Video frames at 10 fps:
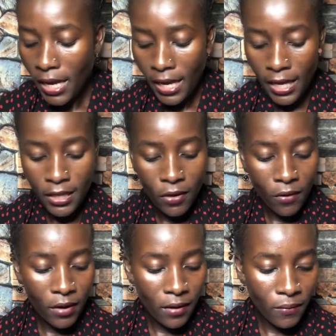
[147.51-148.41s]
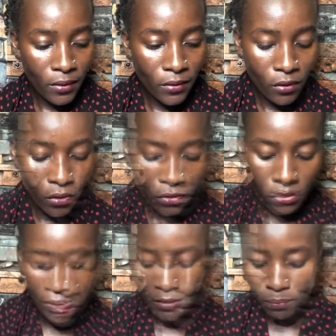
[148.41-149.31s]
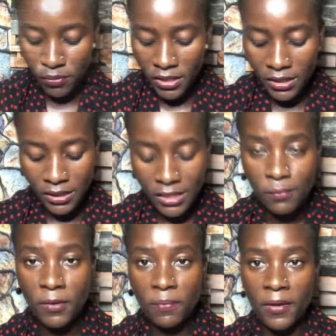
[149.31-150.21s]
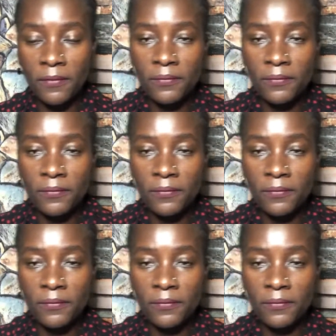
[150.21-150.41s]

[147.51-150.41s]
And the other one also, that's the pH test paper.